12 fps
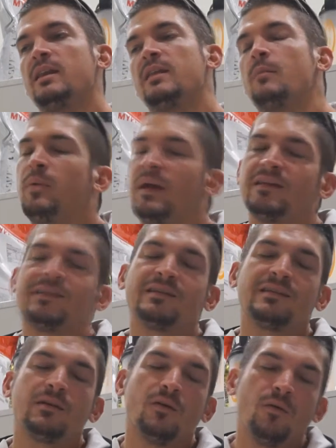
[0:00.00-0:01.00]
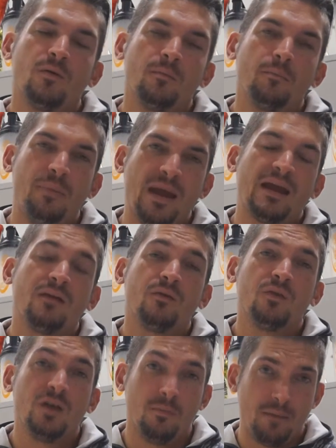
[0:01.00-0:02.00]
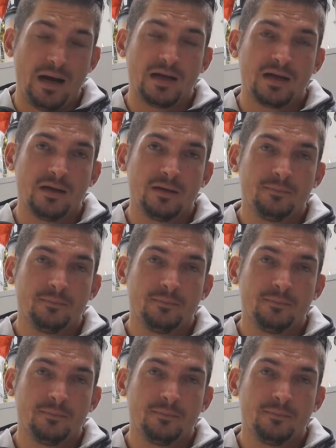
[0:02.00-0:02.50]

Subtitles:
The best bang for your buck,